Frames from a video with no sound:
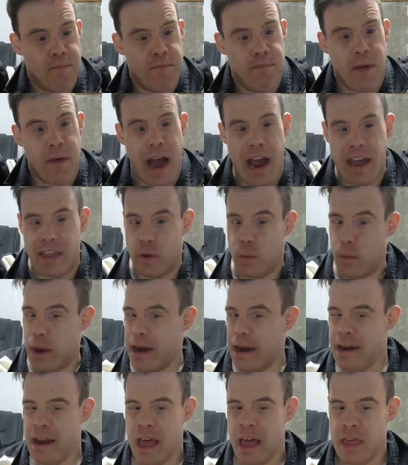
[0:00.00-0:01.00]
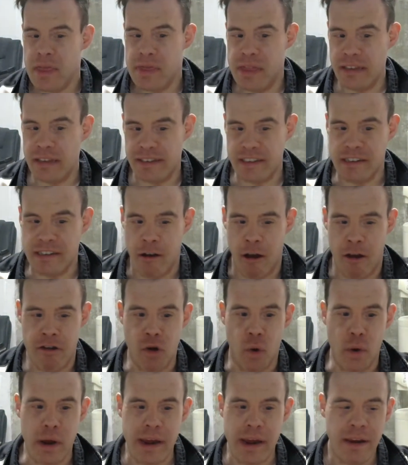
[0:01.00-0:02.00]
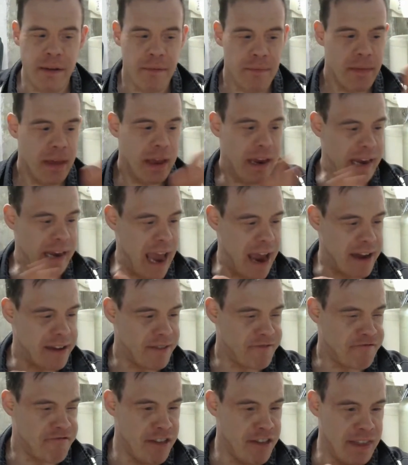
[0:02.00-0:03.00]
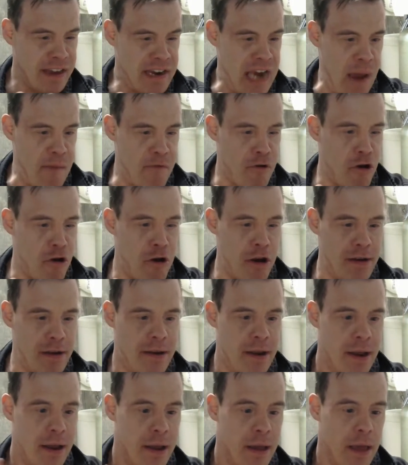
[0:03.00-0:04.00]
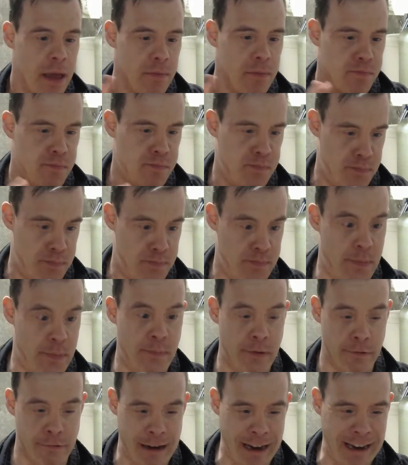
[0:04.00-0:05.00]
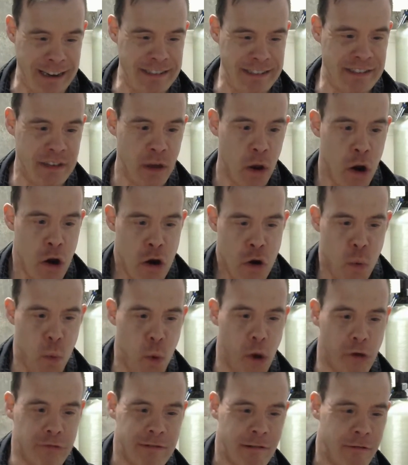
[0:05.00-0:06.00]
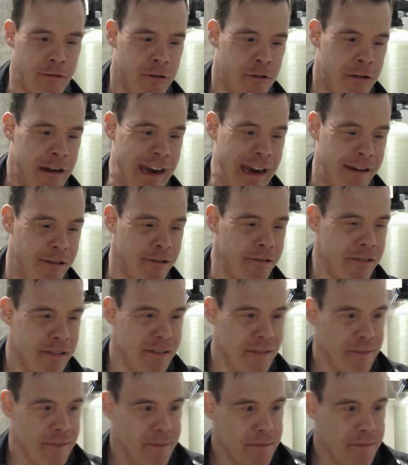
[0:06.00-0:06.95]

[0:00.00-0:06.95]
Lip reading: by the way, this is your annoying yet friendly neighborhood brains wilder here,